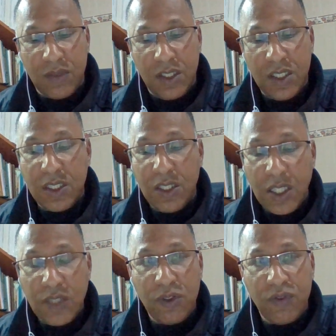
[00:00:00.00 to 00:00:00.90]
is
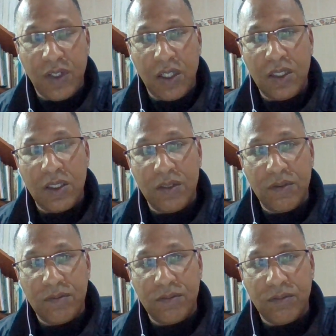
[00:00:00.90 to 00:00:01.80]
not fulfilled,
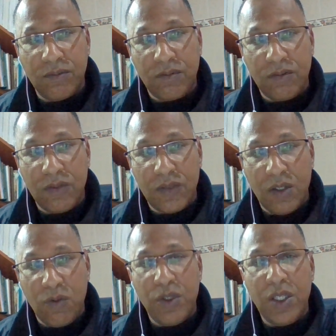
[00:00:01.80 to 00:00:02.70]

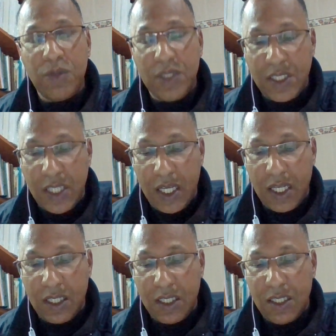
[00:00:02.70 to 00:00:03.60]
we will say